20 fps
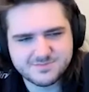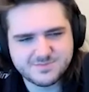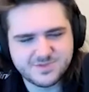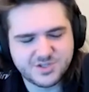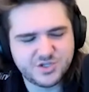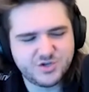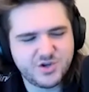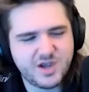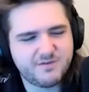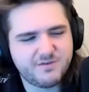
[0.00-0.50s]
Did
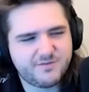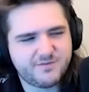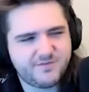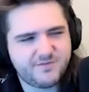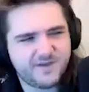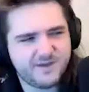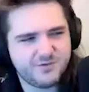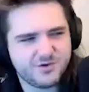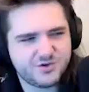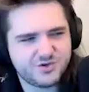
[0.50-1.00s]
you have a
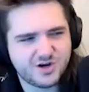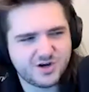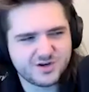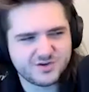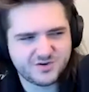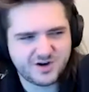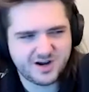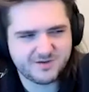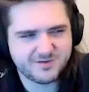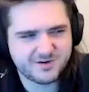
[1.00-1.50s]
favorite truck
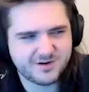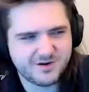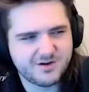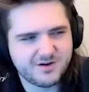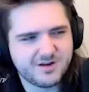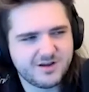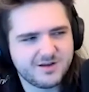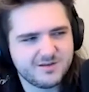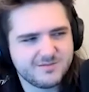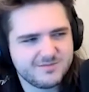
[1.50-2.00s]
driver growing
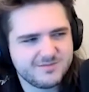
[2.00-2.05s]
up?